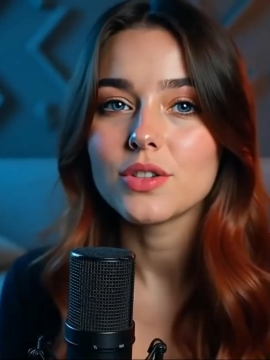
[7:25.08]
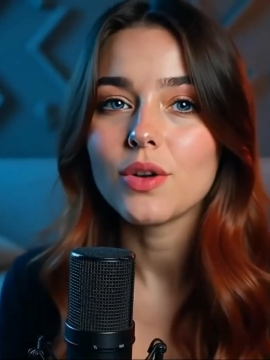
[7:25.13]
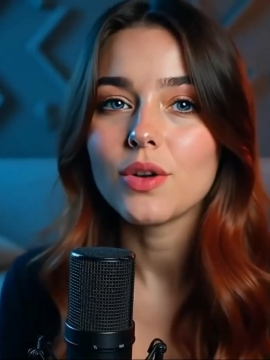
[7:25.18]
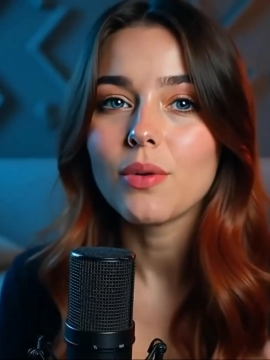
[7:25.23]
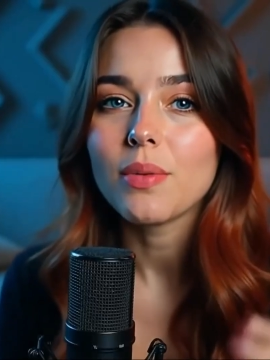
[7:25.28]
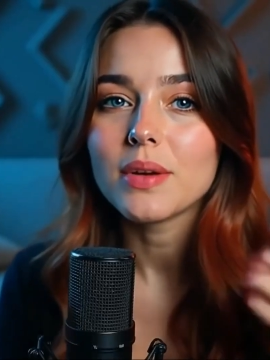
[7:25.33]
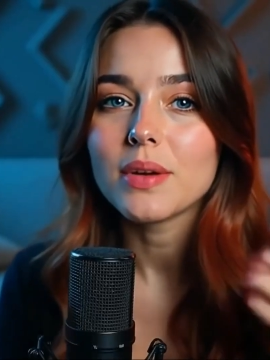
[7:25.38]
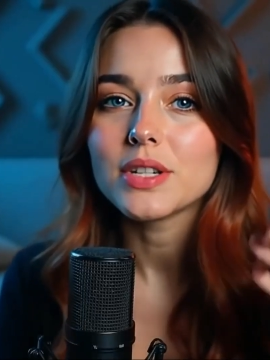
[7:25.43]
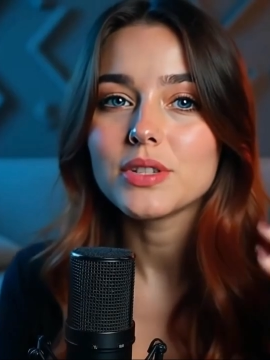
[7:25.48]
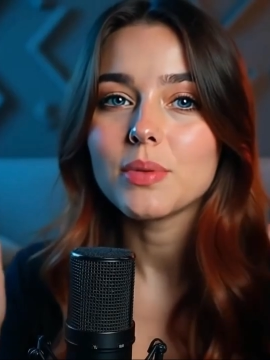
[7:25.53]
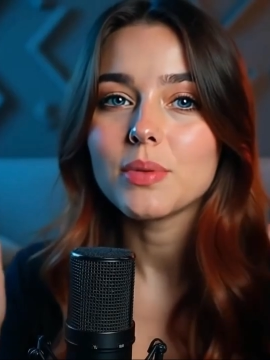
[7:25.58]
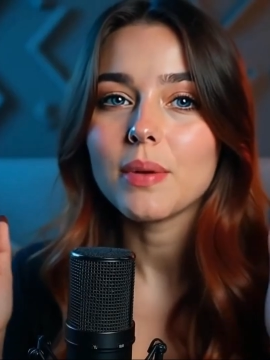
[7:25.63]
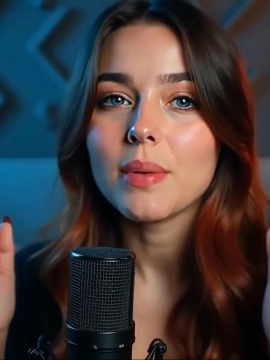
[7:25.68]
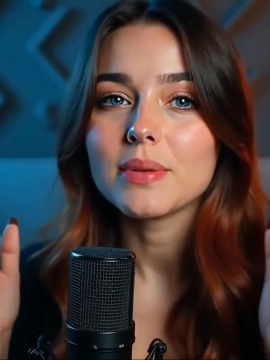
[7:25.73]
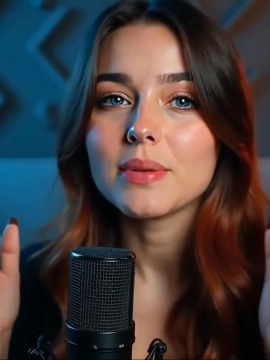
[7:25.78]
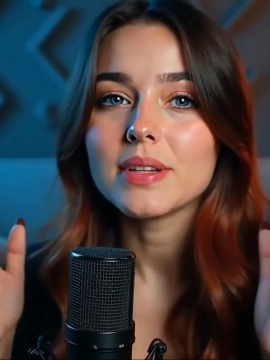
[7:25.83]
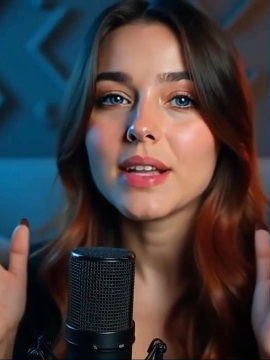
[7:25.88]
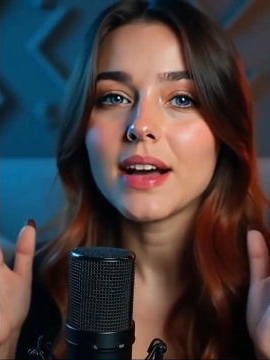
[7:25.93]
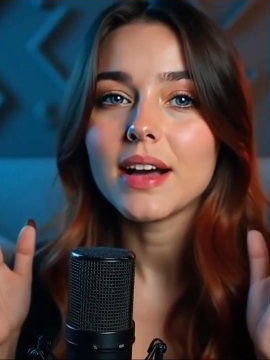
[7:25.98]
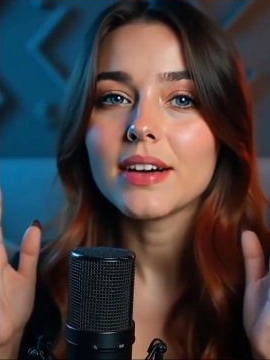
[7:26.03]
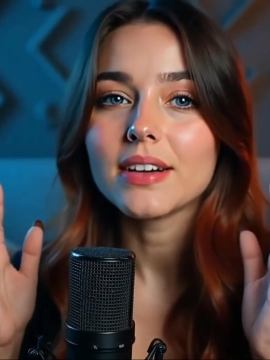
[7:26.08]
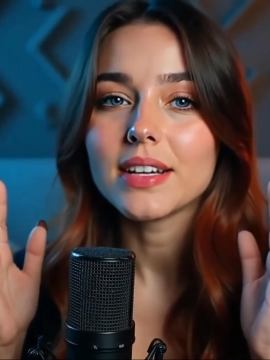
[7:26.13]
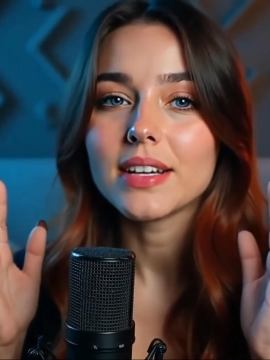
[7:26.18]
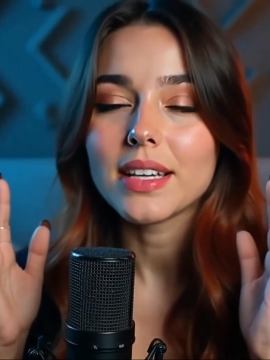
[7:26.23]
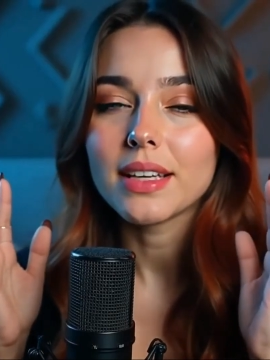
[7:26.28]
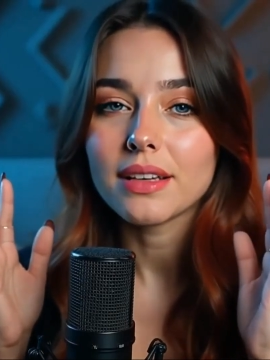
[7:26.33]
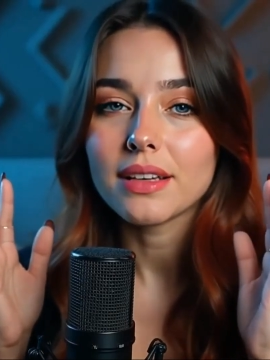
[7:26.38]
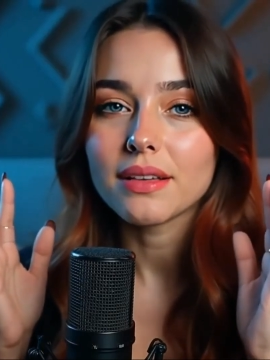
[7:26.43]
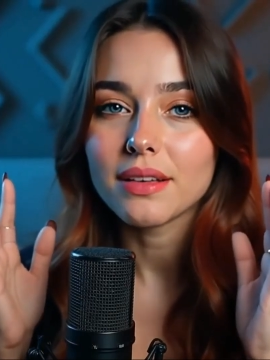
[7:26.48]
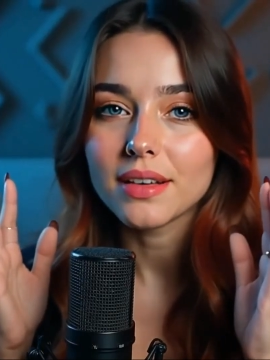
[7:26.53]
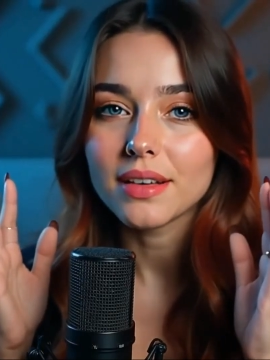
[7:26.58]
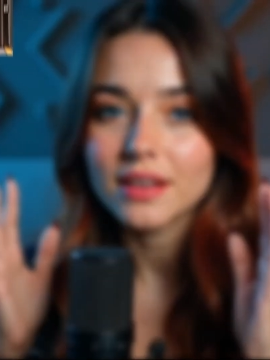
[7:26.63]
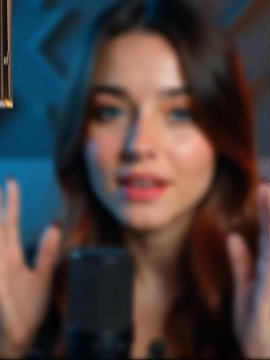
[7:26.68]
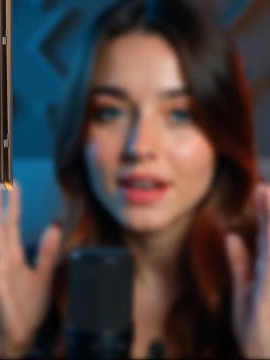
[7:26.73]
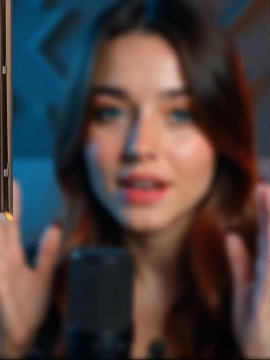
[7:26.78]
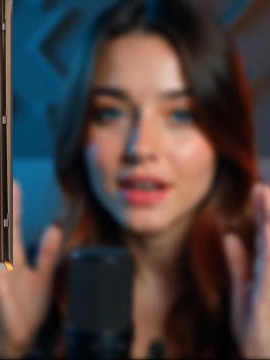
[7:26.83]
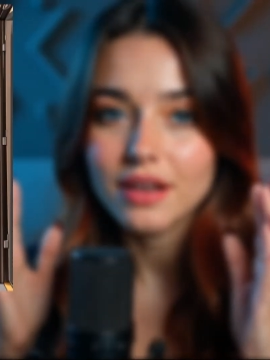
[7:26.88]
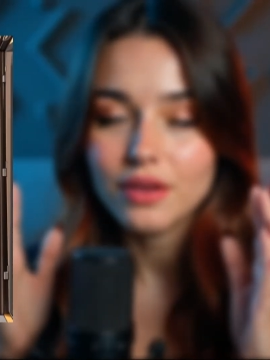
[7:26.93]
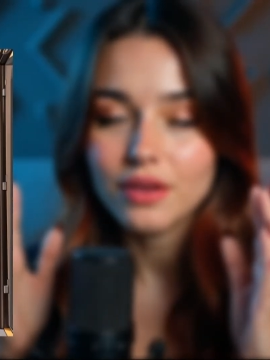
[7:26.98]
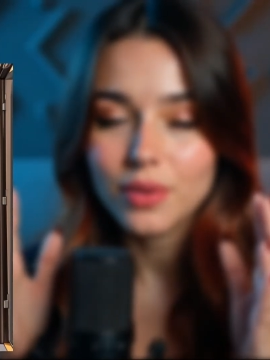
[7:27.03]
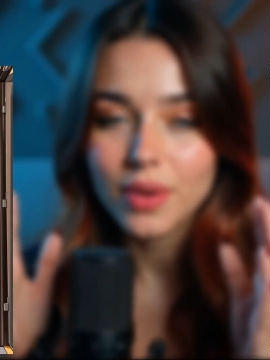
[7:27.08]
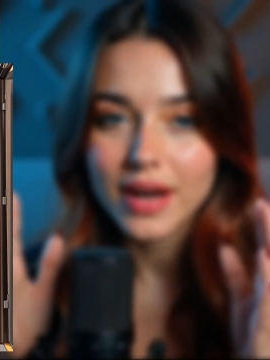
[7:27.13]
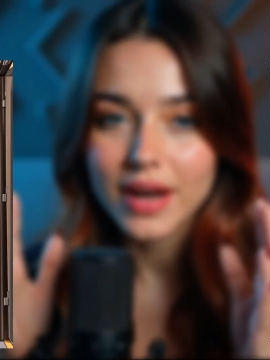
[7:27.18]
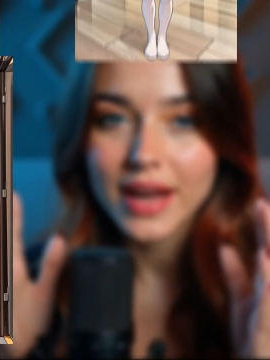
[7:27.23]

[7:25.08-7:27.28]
so much popularity. The